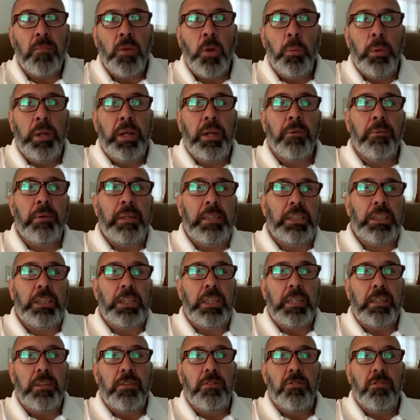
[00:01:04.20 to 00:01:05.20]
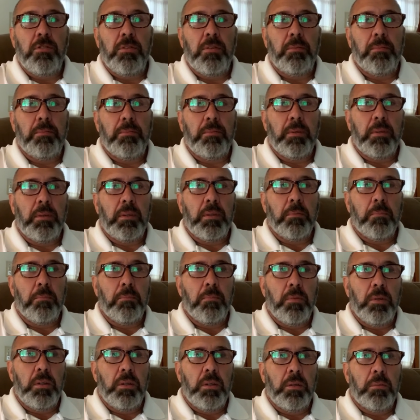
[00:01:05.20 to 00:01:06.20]
we can reach kids,
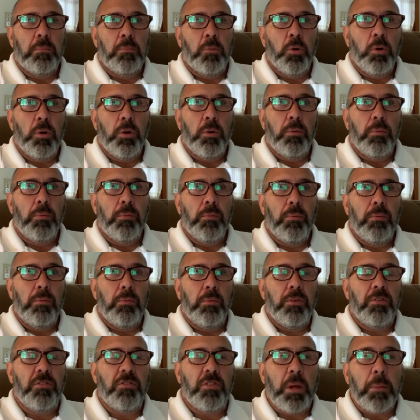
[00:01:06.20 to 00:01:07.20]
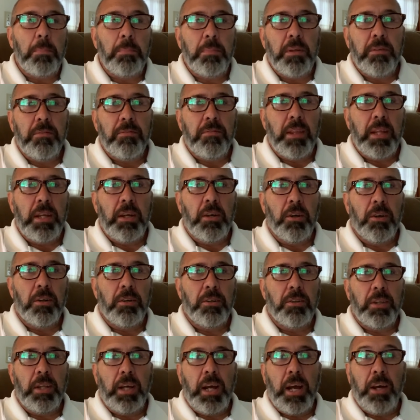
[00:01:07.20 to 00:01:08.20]
the more receptive they are
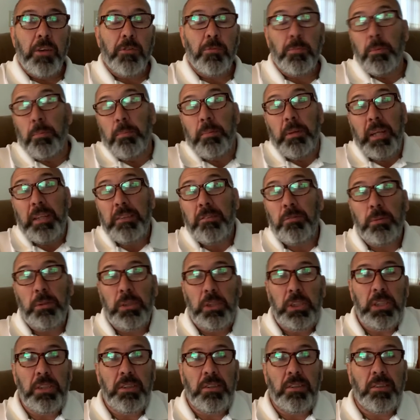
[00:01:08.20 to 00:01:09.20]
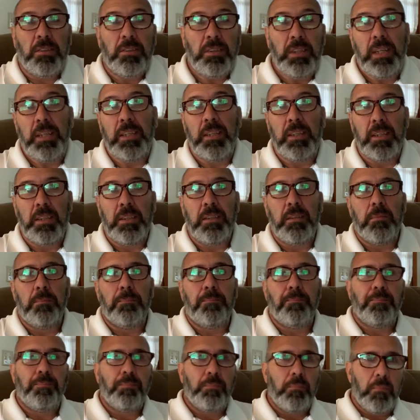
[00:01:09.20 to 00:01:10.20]
to the gospel. But that's what Jesus said, that,
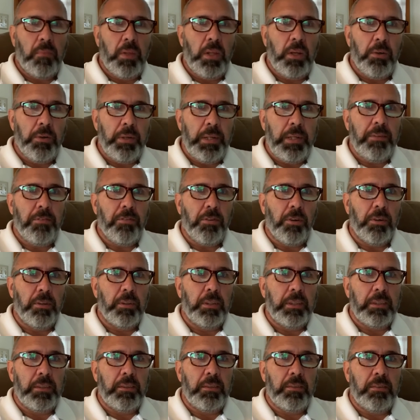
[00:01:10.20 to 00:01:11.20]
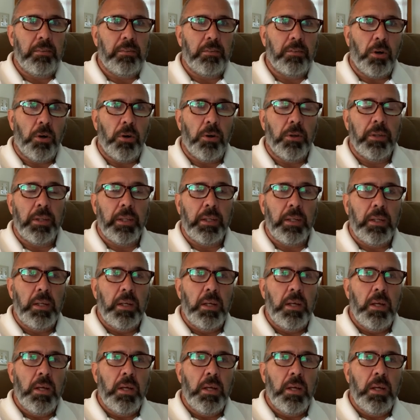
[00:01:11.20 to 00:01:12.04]
you know, he certainly taught that